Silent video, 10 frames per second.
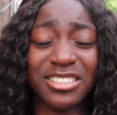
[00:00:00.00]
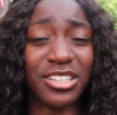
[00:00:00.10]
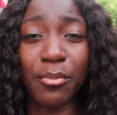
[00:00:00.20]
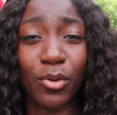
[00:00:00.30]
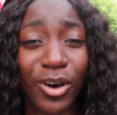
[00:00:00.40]
So I
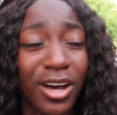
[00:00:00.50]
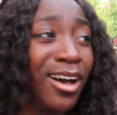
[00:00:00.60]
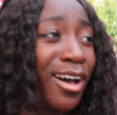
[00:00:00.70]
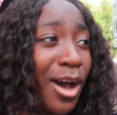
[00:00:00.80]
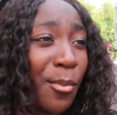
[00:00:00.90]
bought a
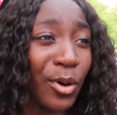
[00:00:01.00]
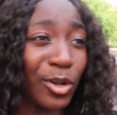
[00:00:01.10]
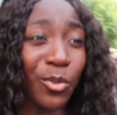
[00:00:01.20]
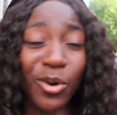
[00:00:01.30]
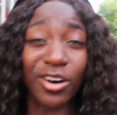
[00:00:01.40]
bottle
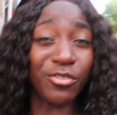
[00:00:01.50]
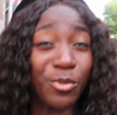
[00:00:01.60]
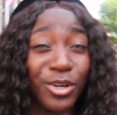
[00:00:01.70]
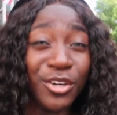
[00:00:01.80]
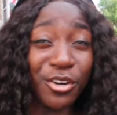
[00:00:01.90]
of water for
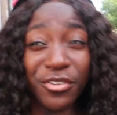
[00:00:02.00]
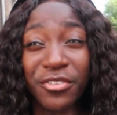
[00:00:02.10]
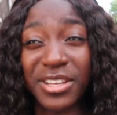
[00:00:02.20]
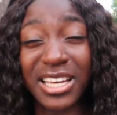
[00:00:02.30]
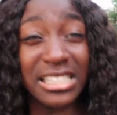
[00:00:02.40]

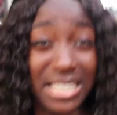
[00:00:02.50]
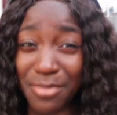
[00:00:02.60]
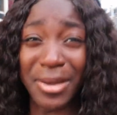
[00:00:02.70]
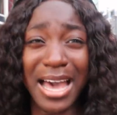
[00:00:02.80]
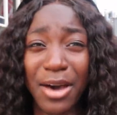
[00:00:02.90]
€1.50 to keep
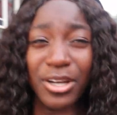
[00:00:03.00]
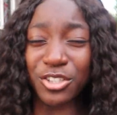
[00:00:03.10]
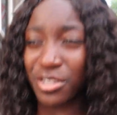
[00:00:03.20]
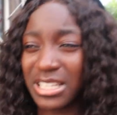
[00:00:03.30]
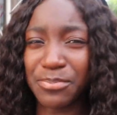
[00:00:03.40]
my hair wet during these